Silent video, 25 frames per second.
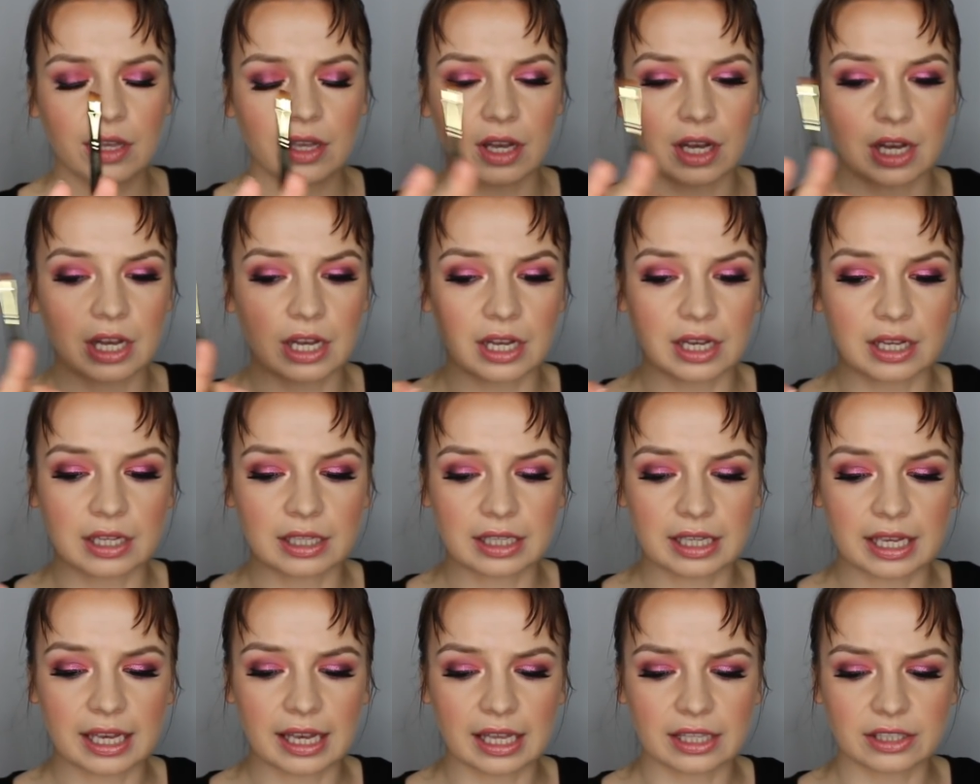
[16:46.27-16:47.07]

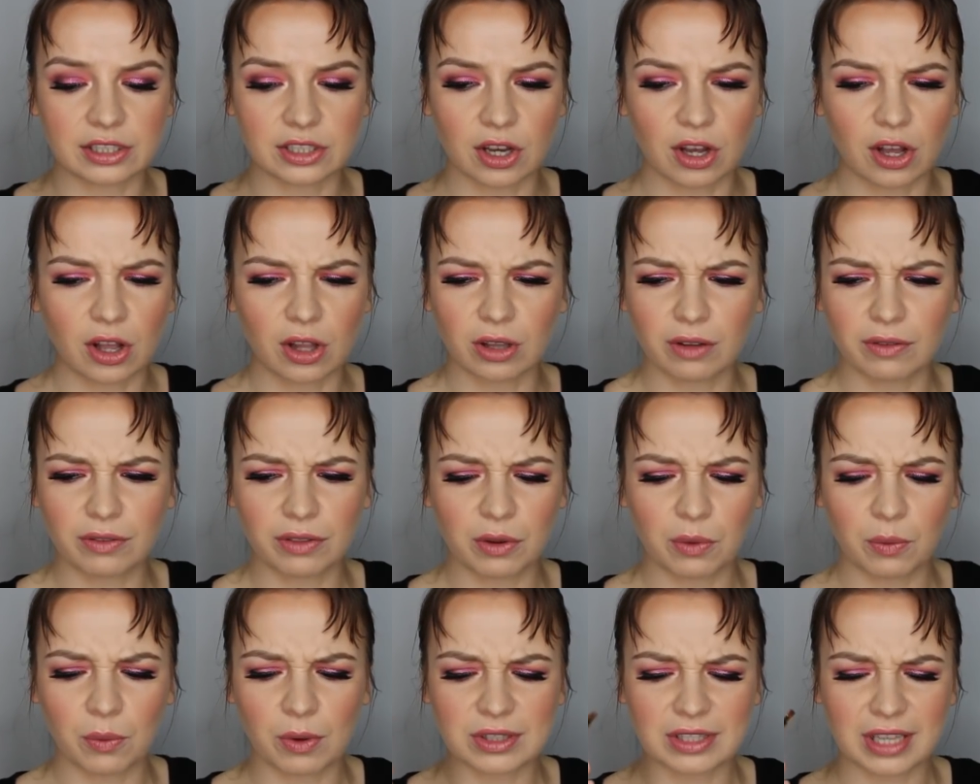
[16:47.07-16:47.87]
And all of
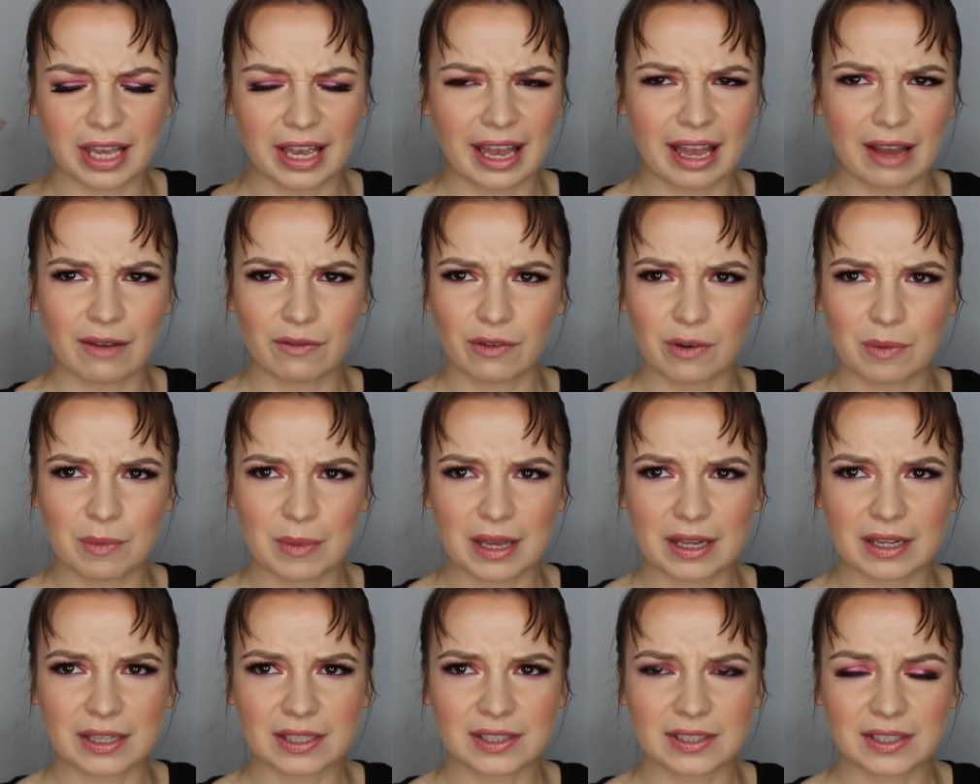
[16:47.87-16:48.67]
the ones I have from
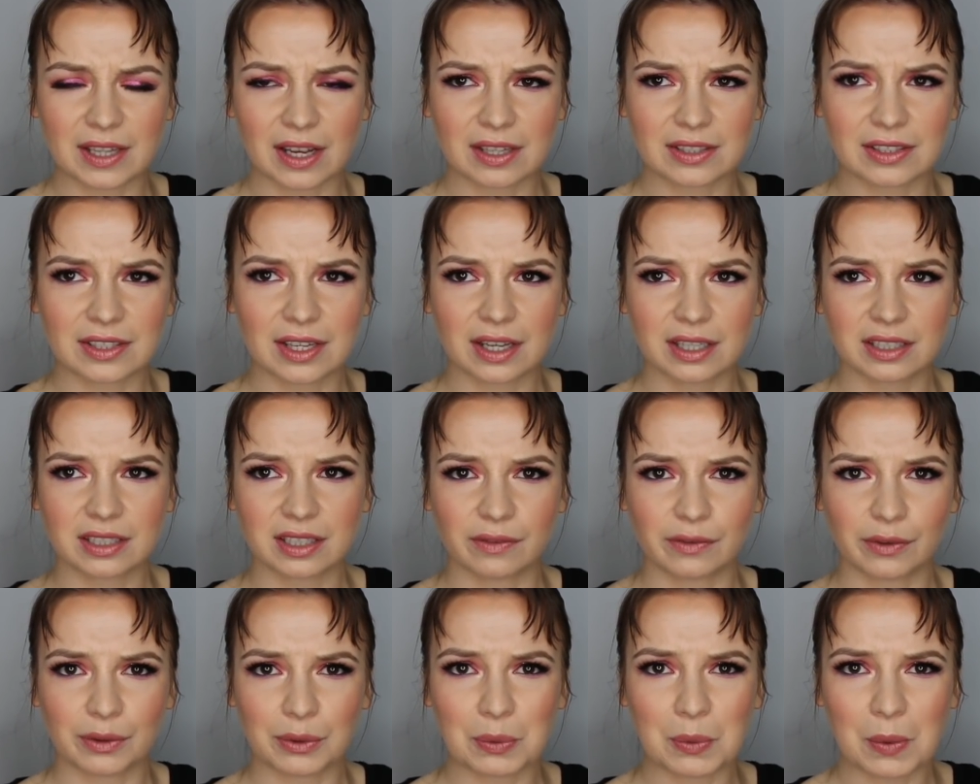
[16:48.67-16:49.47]
Anastasia,
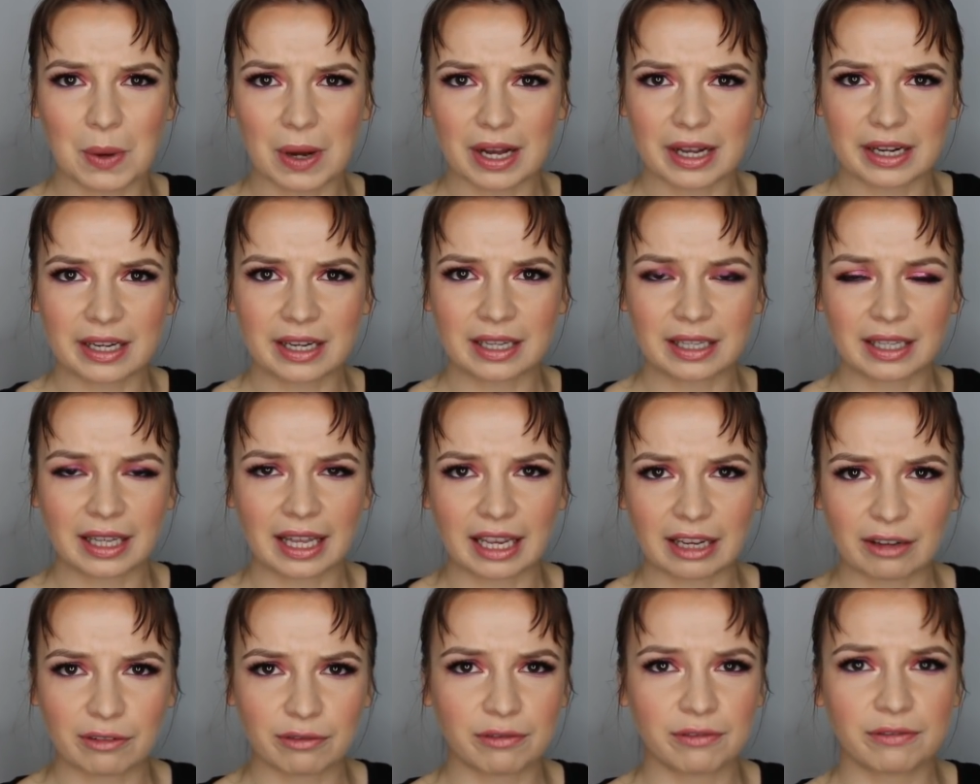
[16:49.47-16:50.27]
except for one,
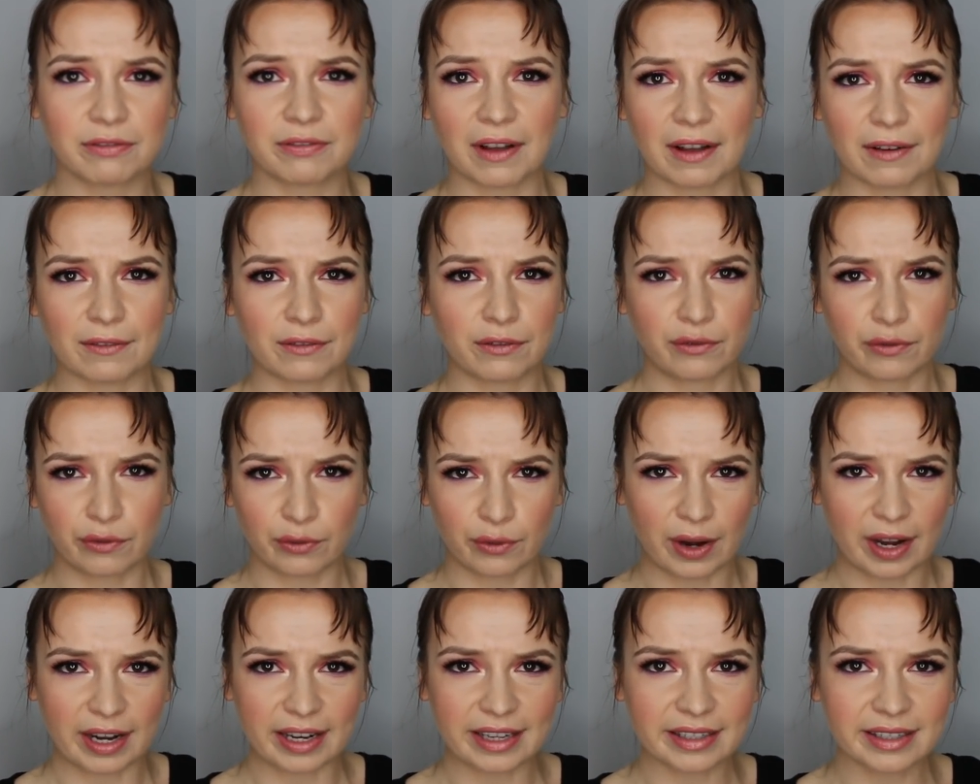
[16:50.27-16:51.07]
like have
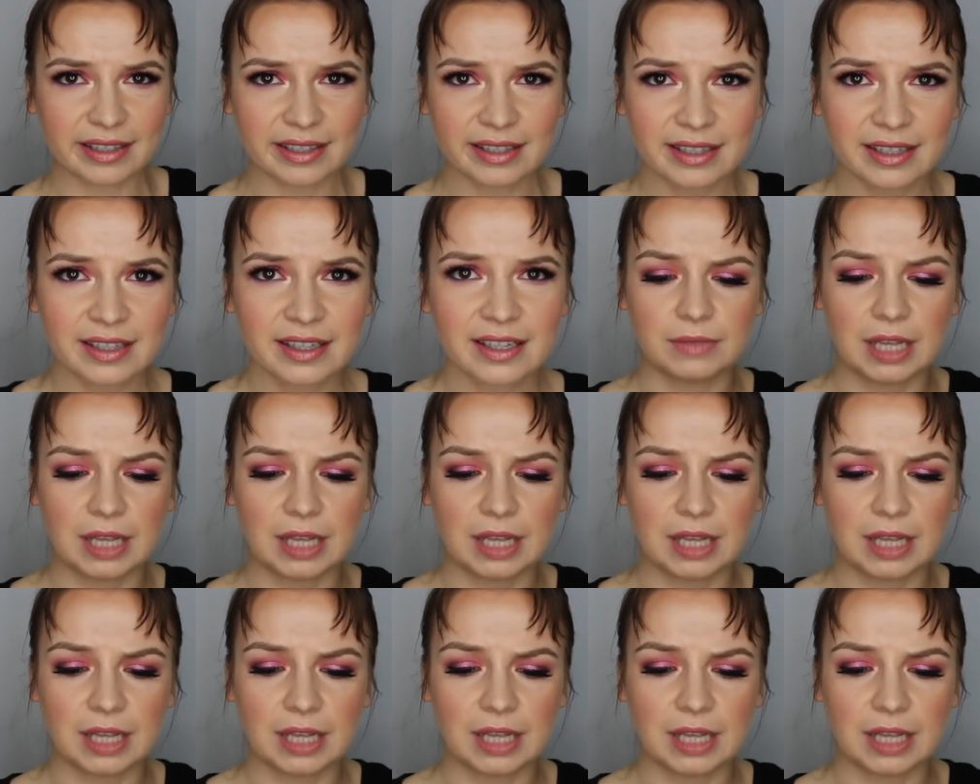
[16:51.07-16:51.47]
frayed.